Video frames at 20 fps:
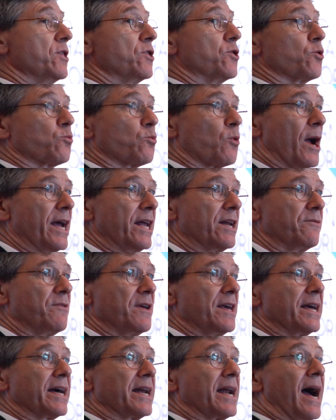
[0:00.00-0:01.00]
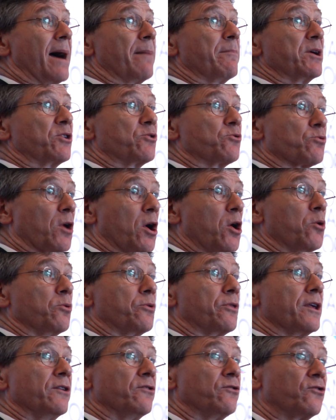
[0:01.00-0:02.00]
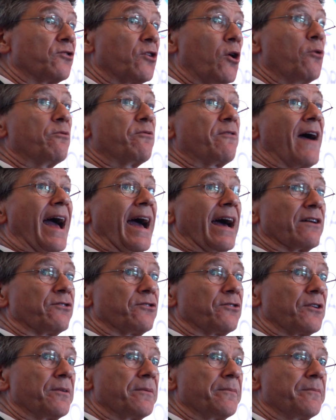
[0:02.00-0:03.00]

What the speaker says: the rate of economic growth is so fast,